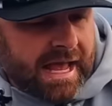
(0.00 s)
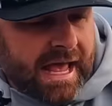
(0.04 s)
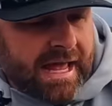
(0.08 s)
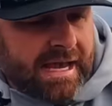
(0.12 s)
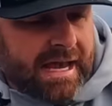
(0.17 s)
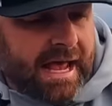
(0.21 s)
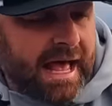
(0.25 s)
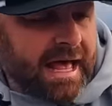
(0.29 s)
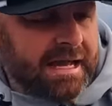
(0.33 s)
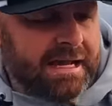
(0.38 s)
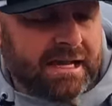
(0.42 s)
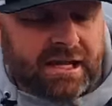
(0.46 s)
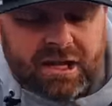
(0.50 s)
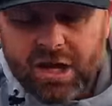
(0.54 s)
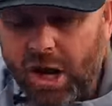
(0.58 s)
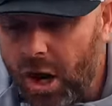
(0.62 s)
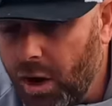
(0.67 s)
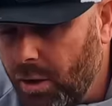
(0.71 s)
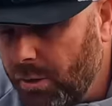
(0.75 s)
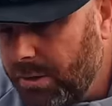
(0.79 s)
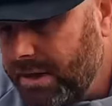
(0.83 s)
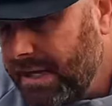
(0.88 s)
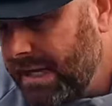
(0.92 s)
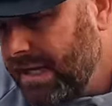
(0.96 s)
added
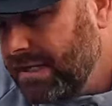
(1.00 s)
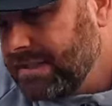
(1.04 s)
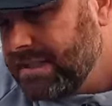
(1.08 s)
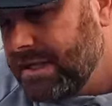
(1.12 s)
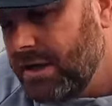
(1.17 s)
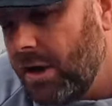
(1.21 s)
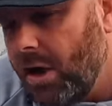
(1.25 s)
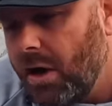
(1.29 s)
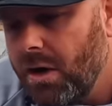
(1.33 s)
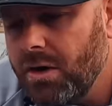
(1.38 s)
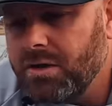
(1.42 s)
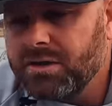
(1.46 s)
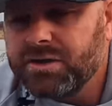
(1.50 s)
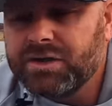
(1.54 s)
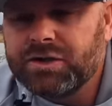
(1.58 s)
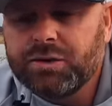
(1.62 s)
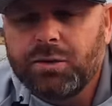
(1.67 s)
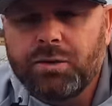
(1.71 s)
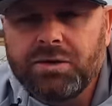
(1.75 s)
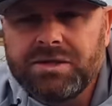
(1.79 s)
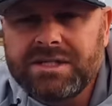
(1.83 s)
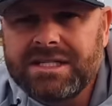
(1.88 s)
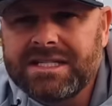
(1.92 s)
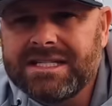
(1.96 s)
coatings and all
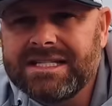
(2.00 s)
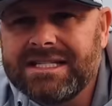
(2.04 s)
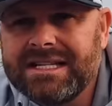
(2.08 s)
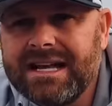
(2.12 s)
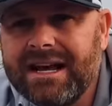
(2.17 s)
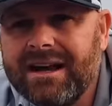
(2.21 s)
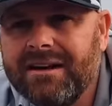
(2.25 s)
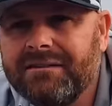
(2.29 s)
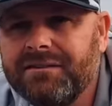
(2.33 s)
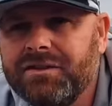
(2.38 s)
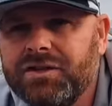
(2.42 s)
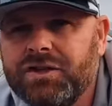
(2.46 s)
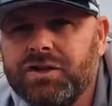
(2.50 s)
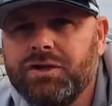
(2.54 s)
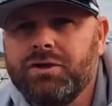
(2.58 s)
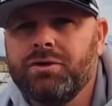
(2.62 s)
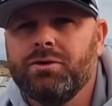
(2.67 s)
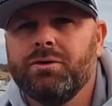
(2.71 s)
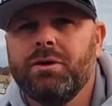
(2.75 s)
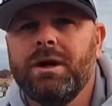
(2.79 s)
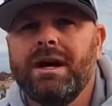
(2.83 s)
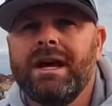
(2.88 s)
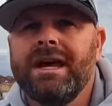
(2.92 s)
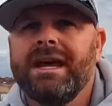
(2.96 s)
sorts of stuff
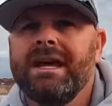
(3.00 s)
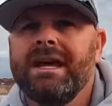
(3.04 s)
to